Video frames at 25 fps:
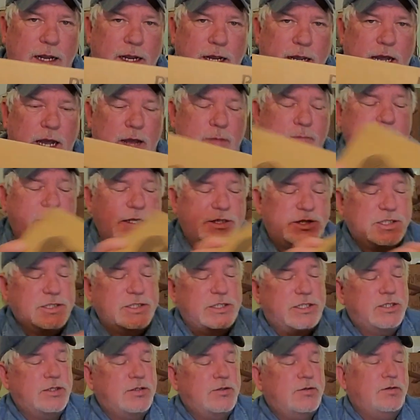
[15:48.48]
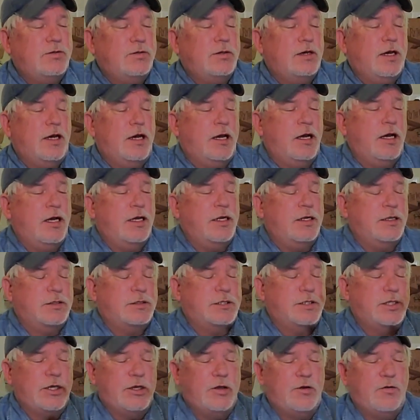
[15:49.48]
I mentioned to
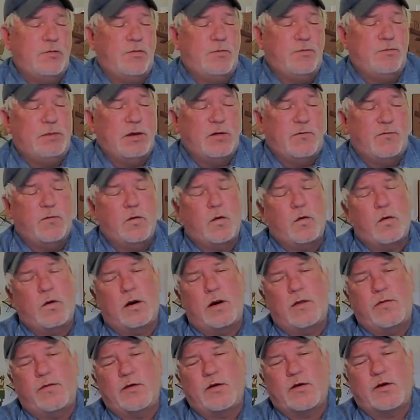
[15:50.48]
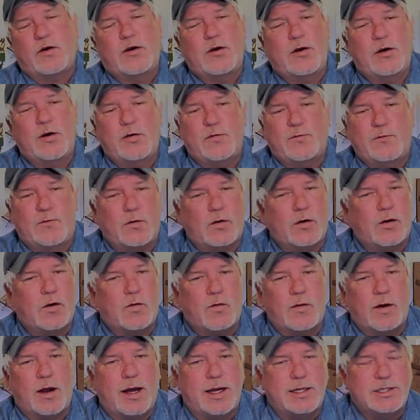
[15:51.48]
you before, they're good for
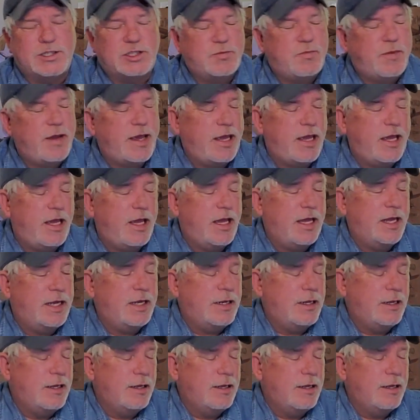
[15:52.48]
GarageBand